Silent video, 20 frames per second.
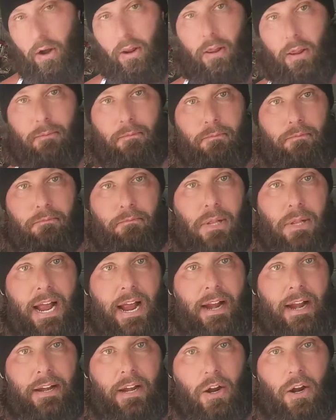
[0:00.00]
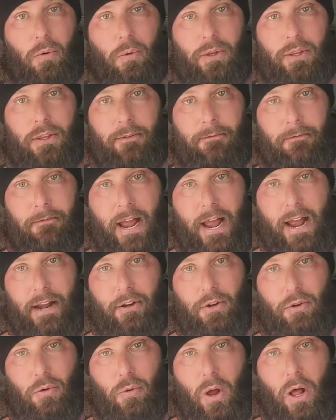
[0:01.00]
part of the plan here with the
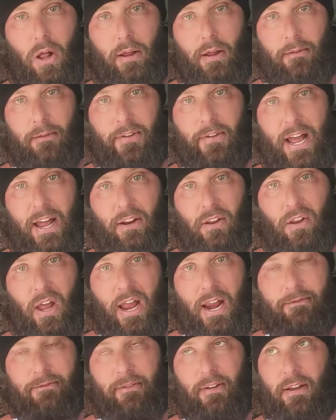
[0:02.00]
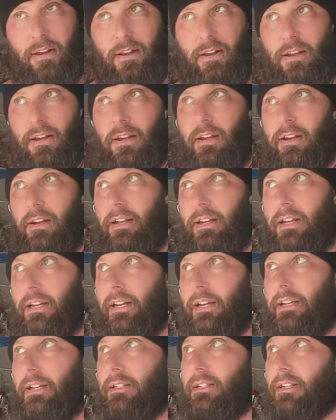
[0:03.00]
van dwelling, van life,
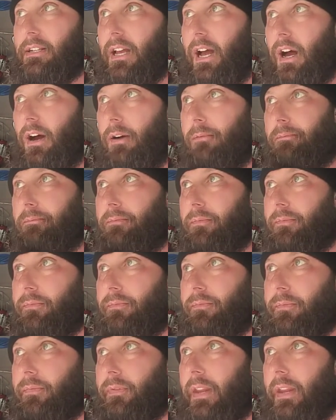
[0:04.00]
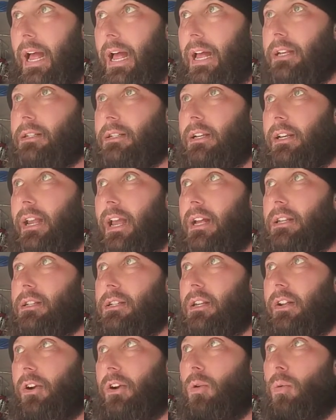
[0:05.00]
is um, as it
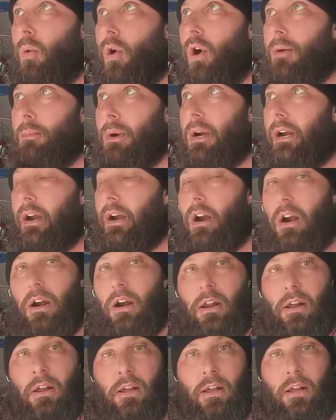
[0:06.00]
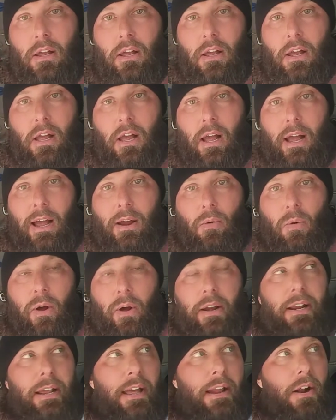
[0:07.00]
gets a little warmer here, I
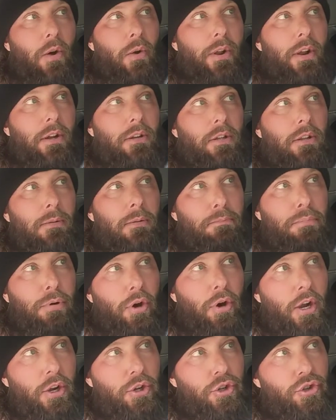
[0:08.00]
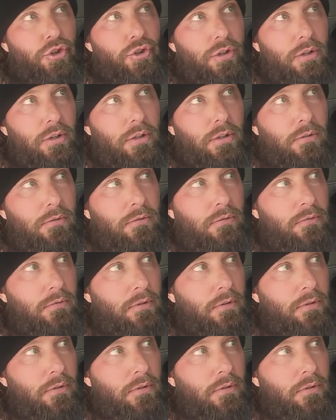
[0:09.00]
want to get out into the bush.